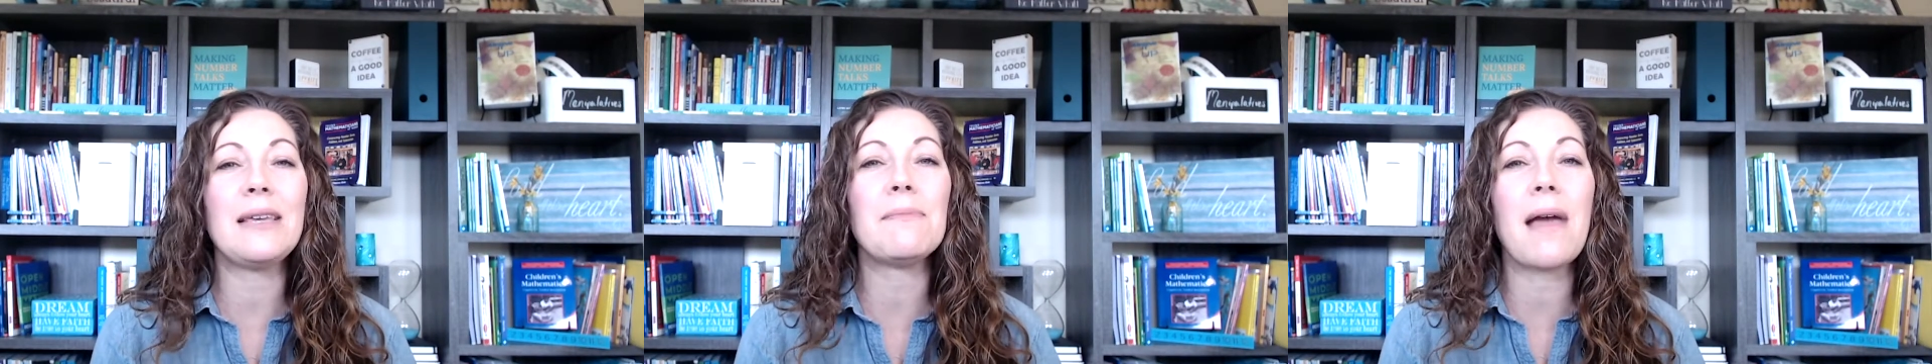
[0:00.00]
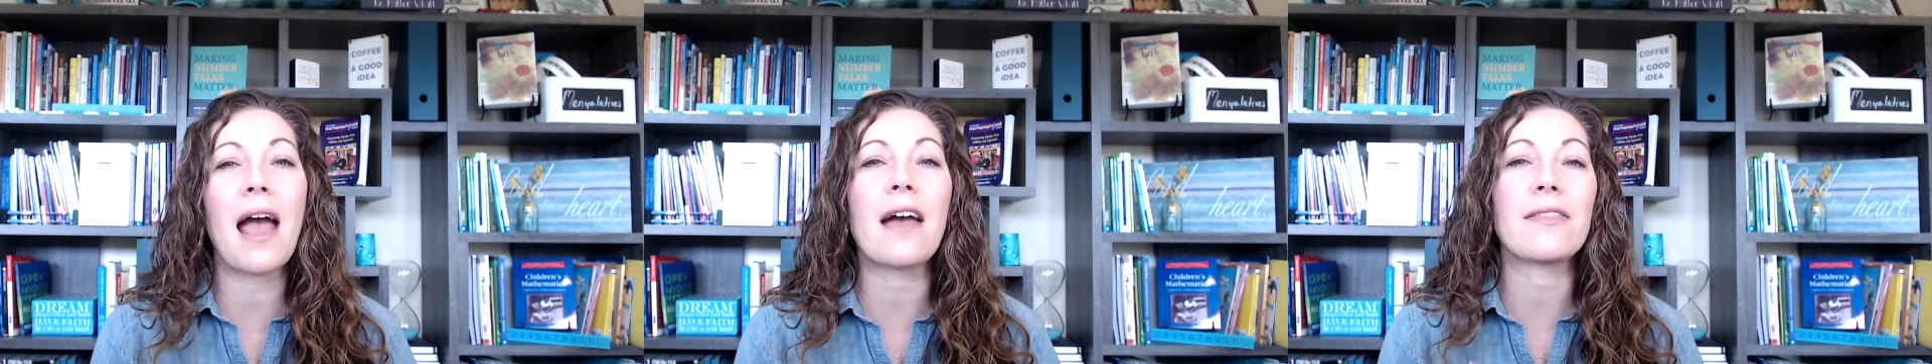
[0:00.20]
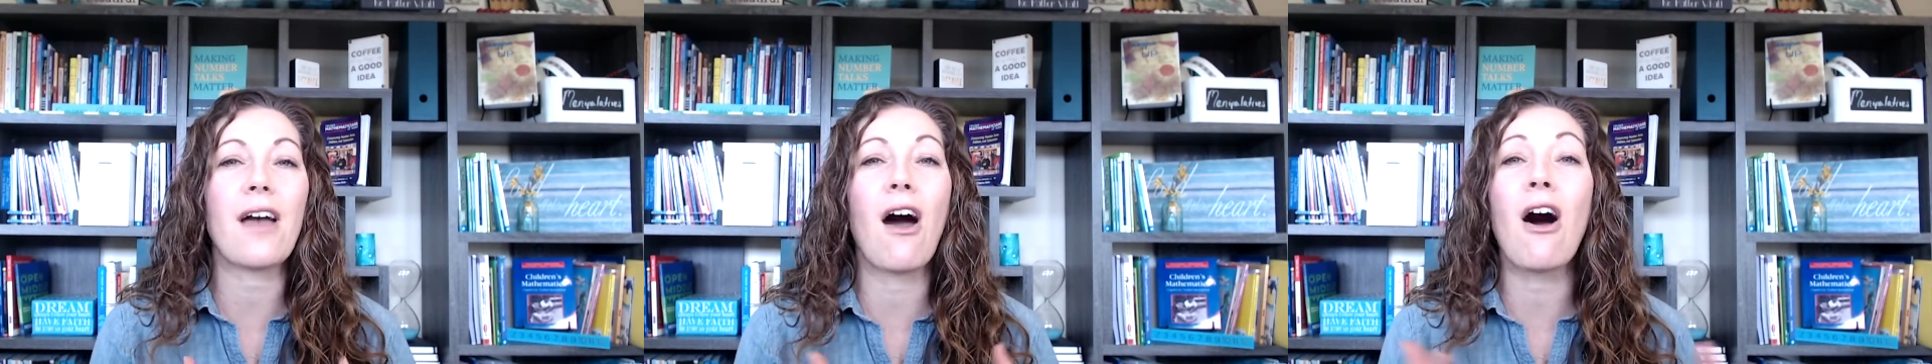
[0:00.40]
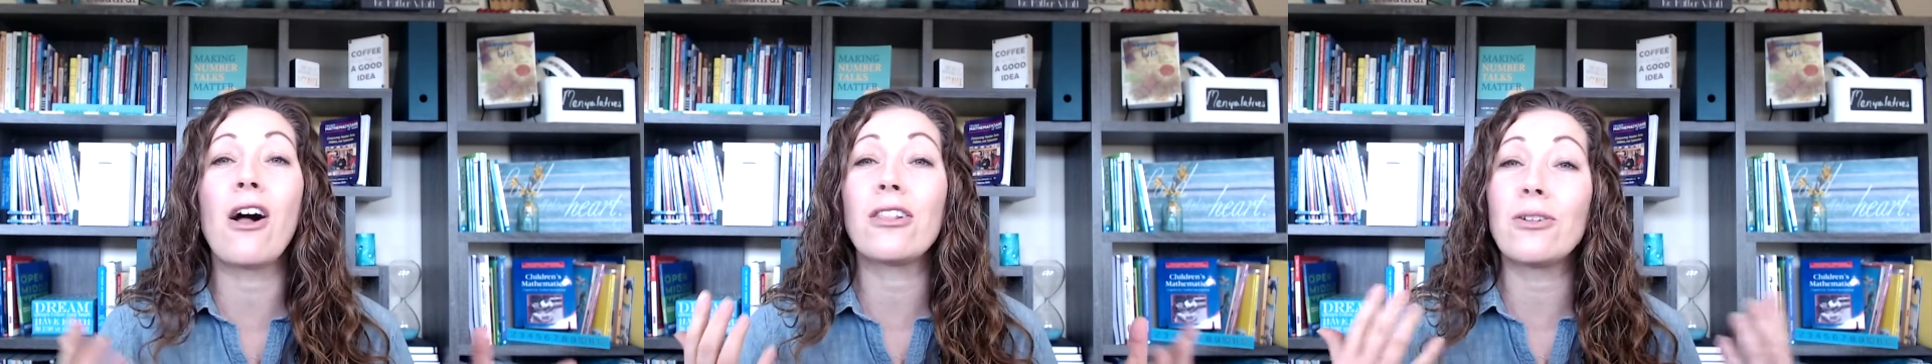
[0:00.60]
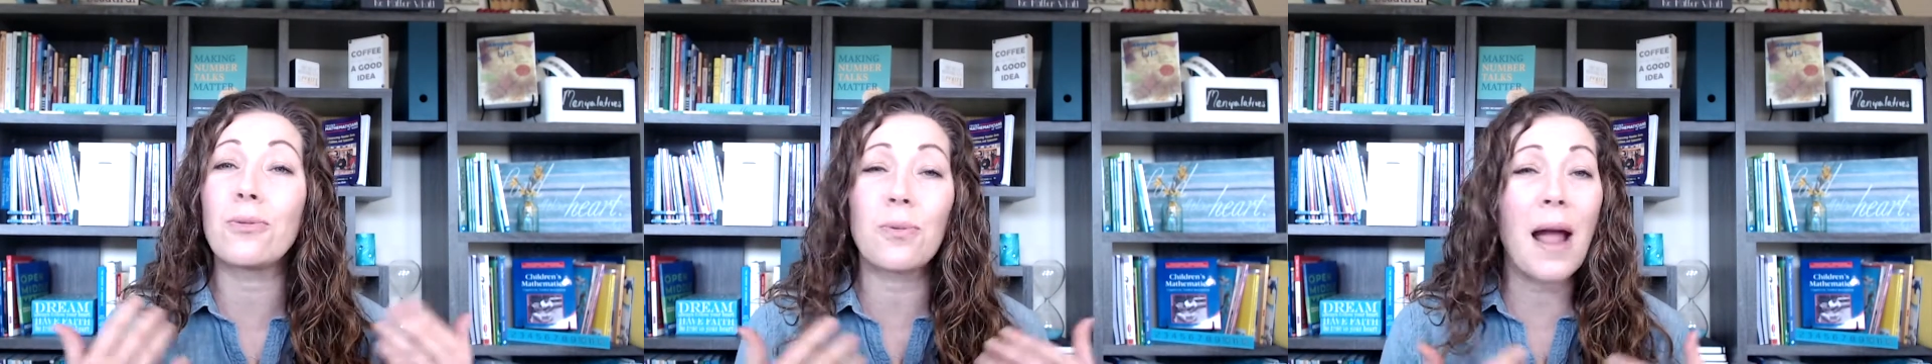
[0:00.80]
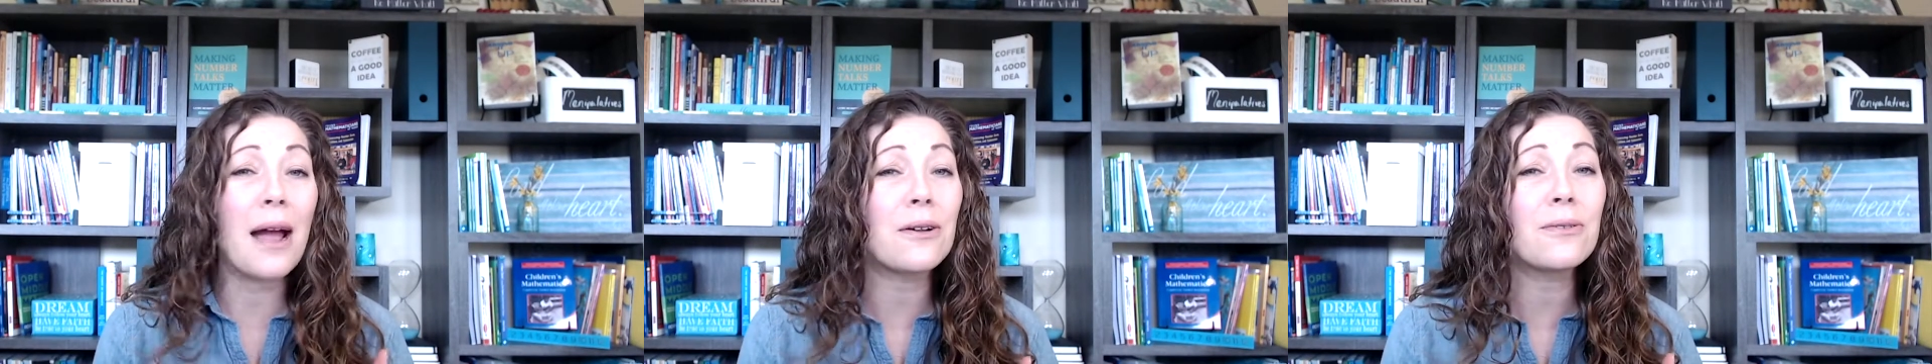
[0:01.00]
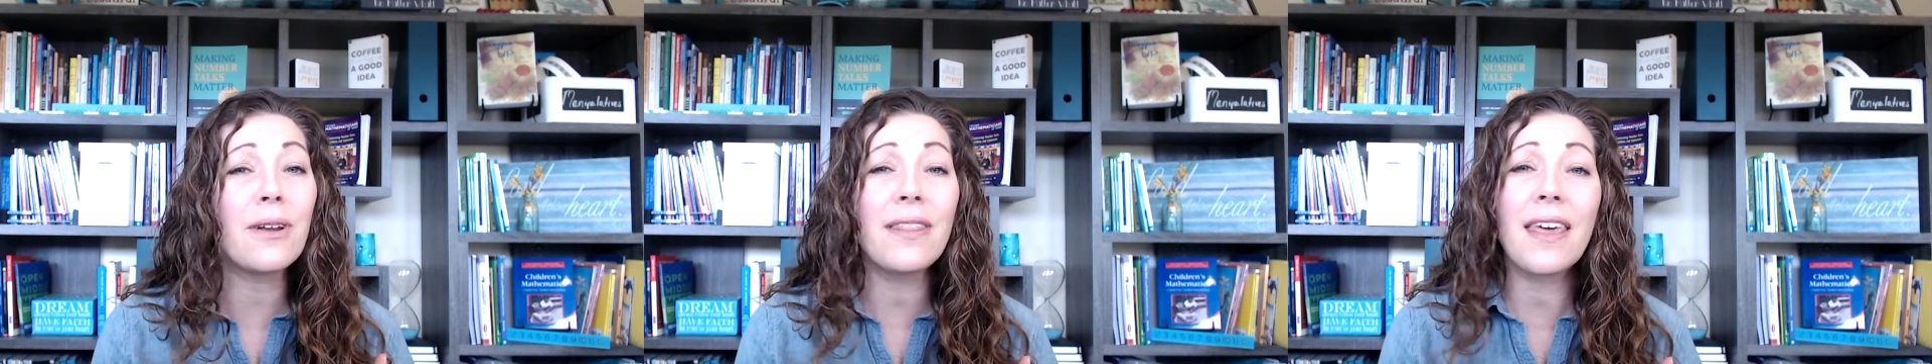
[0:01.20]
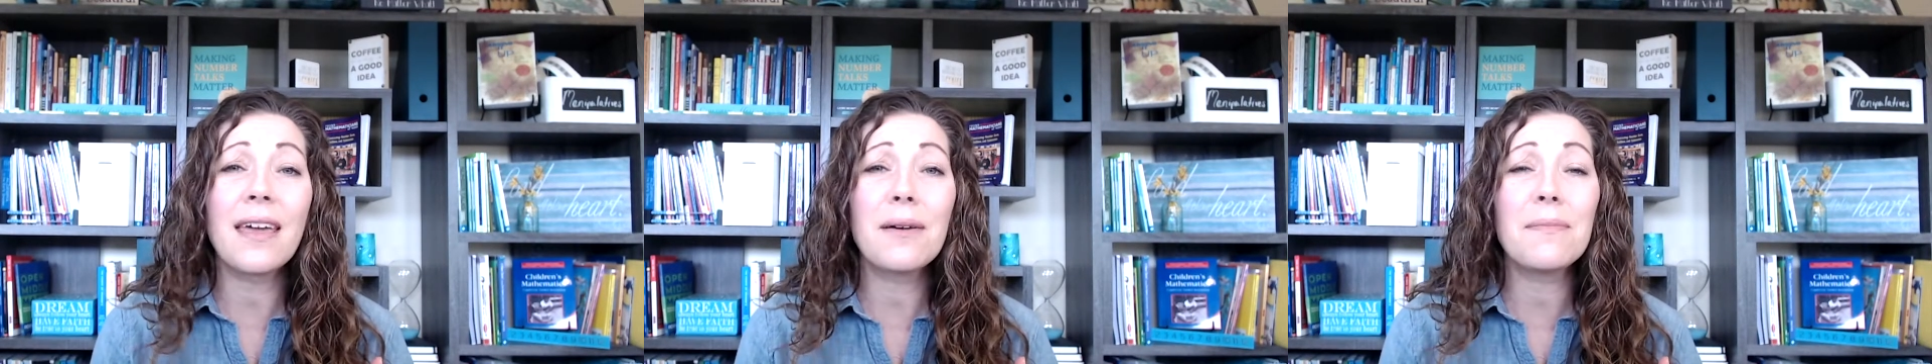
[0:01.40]
math all around
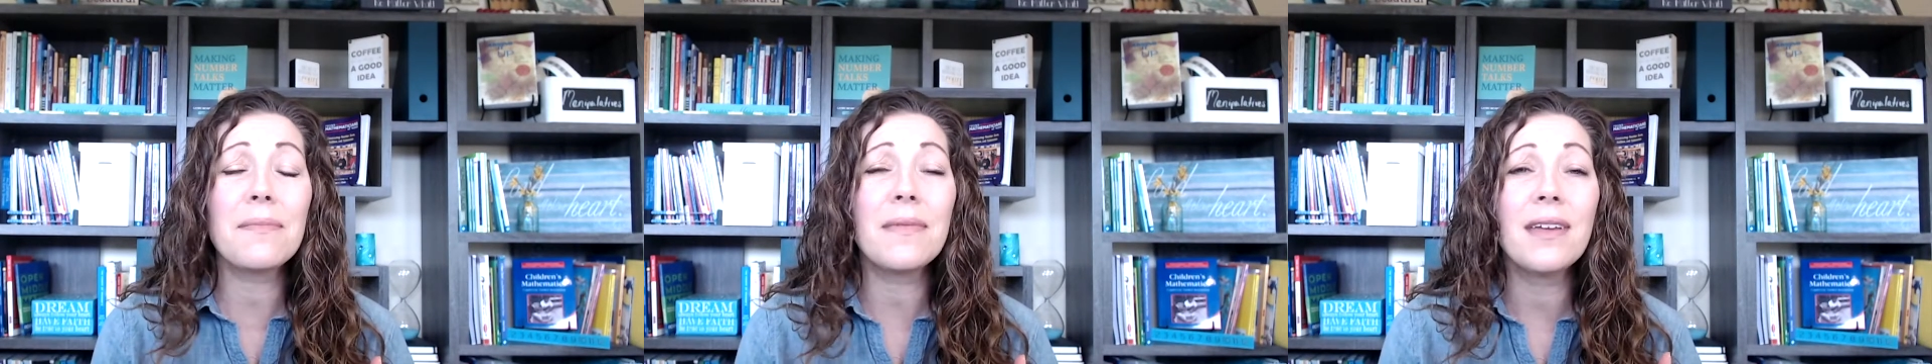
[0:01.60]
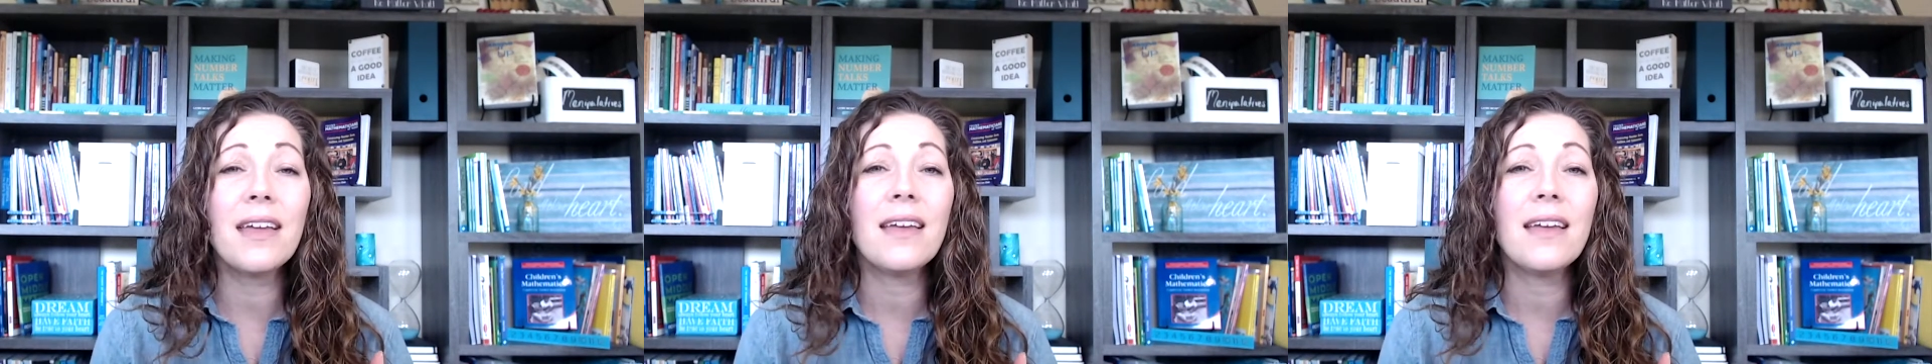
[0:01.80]
them,